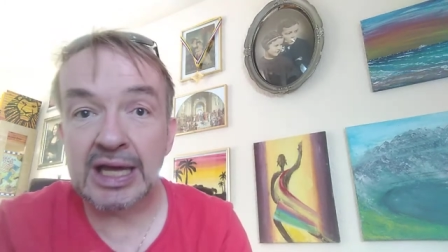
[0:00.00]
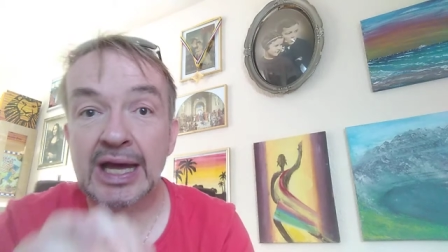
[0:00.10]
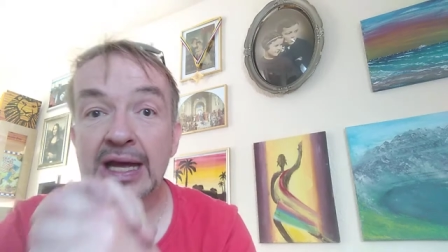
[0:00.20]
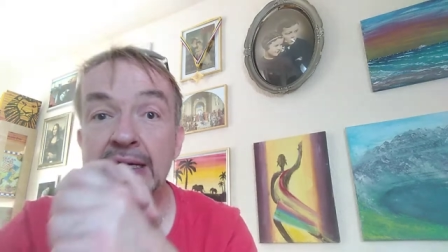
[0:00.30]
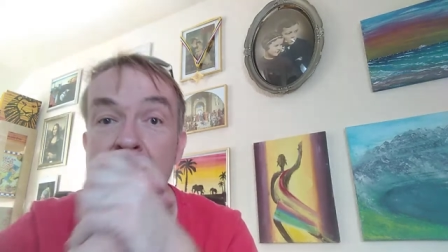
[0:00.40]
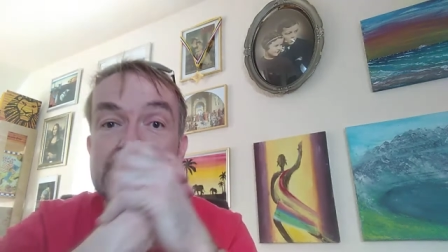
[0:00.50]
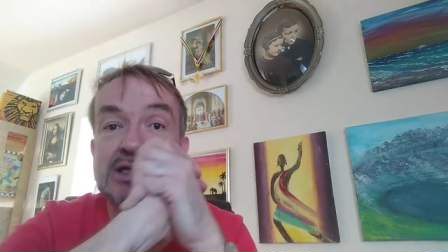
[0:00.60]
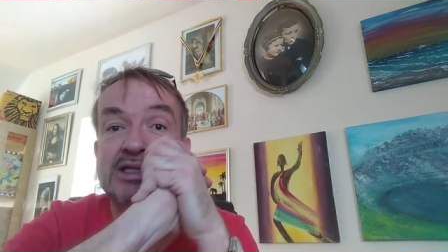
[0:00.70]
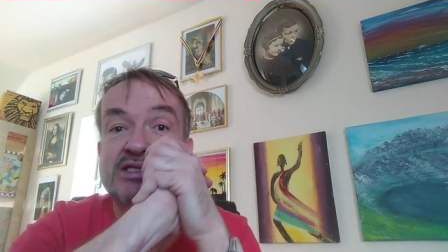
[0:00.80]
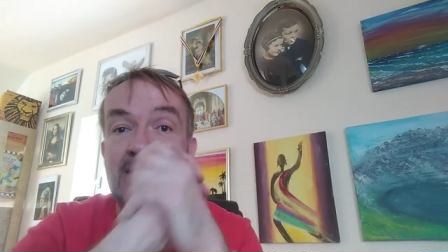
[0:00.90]
and
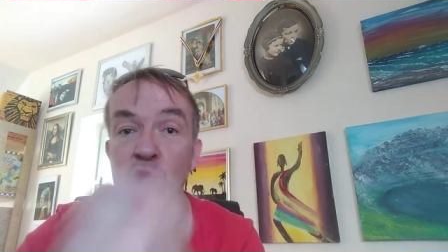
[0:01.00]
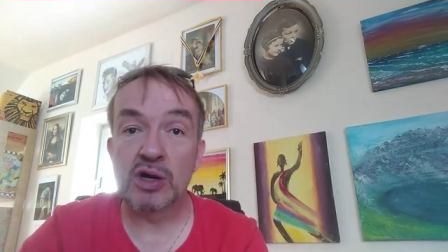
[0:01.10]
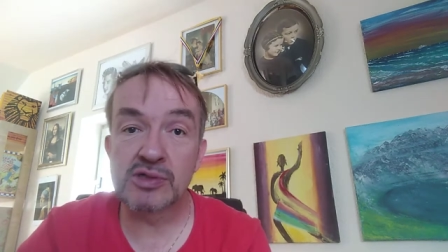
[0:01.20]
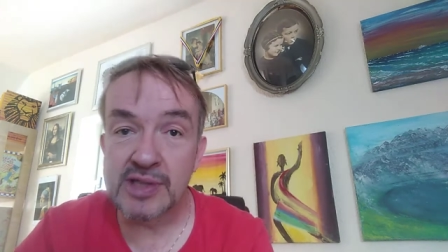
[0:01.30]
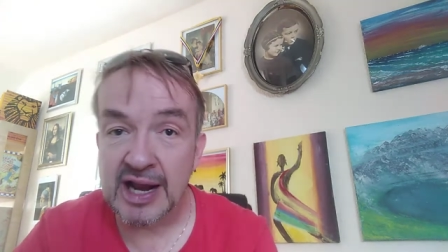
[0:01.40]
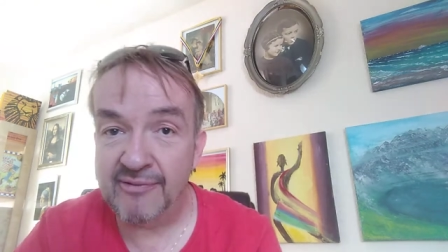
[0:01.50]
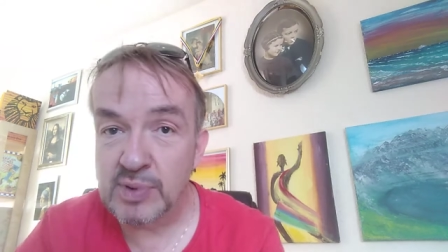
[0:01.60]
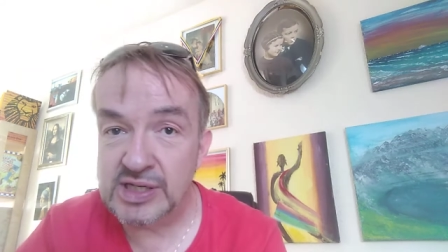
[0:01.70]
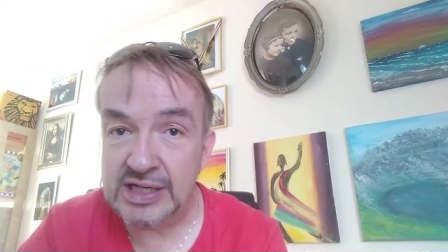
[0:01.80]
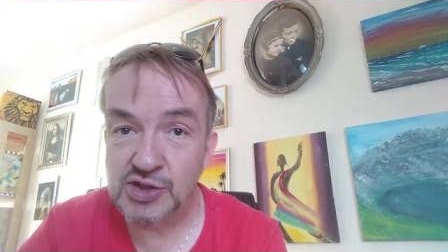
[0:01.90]
the seminars that I've
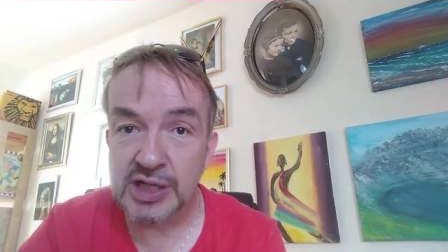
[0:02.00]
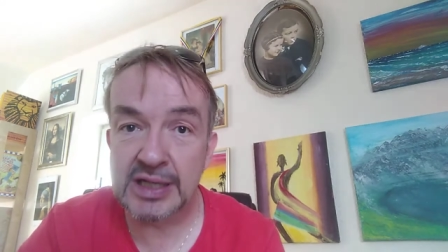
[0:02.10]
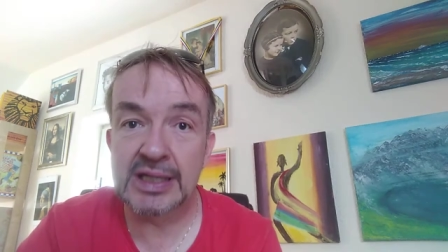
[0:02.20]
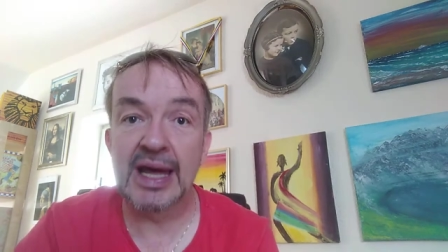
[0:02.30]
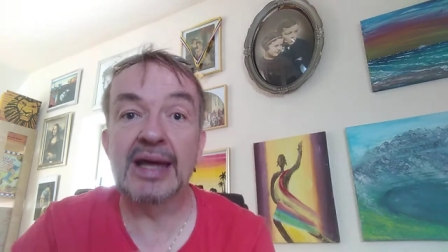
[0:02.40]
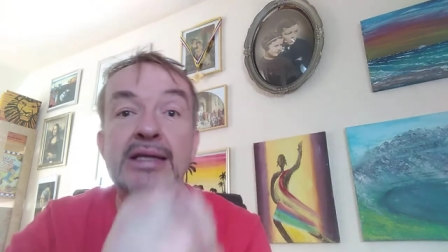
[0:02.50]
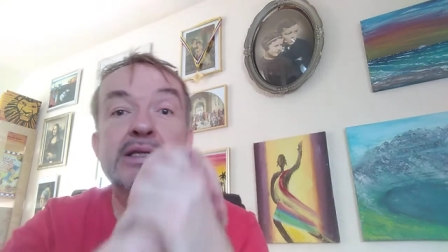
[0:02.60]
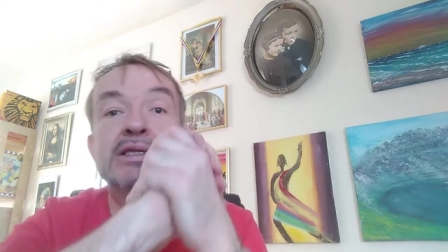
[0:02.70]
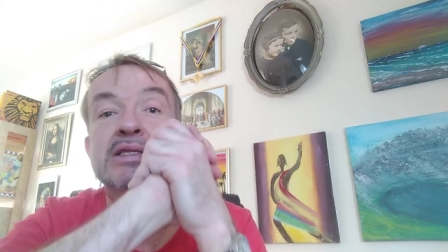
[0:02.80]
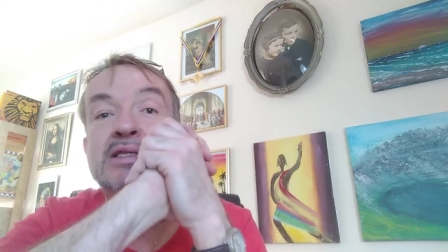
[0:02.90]
been teaching
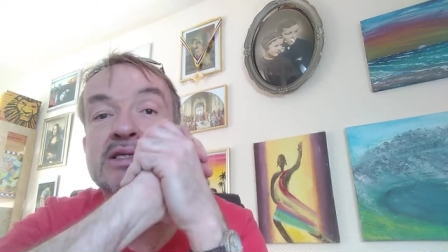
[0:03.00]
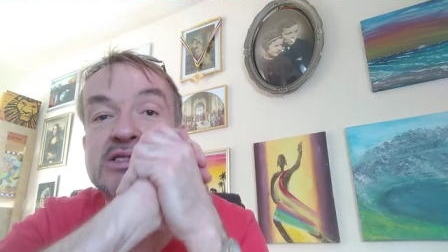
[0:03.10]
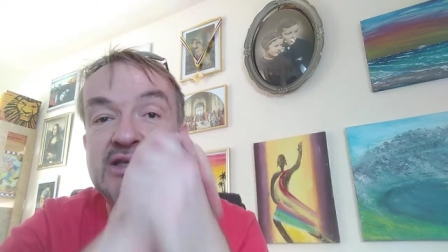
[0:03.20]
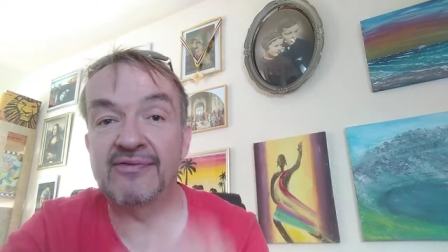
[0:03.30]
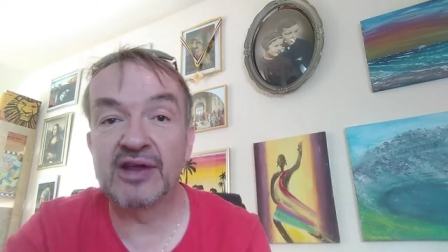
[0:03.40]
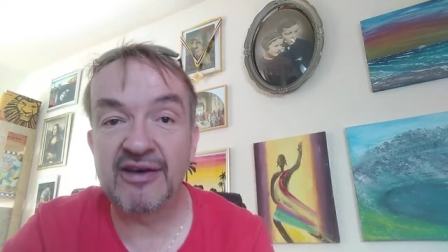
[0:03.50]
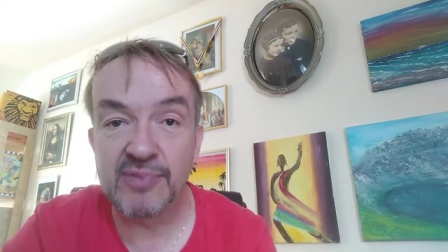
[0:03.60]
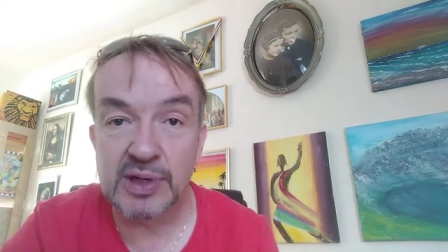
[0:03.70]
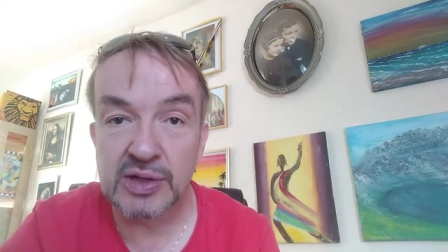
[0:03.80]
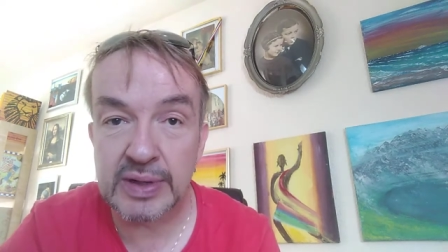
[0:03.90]
and the stuff that I've
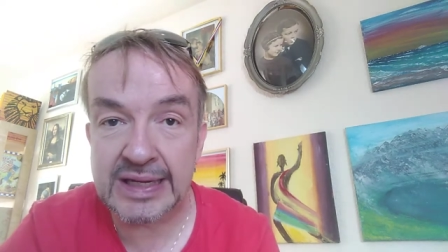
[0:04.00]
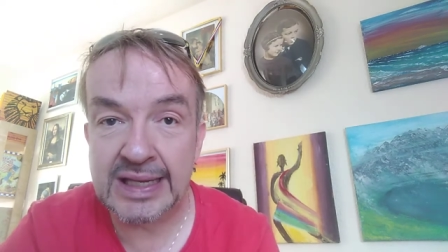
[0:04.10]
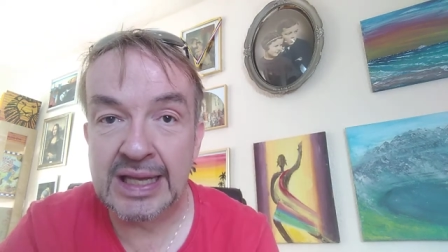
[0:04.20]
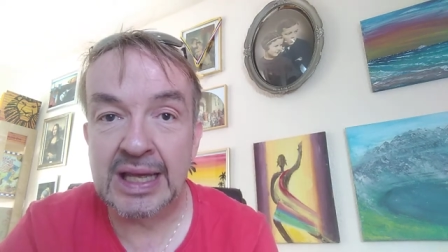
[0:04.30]
been doing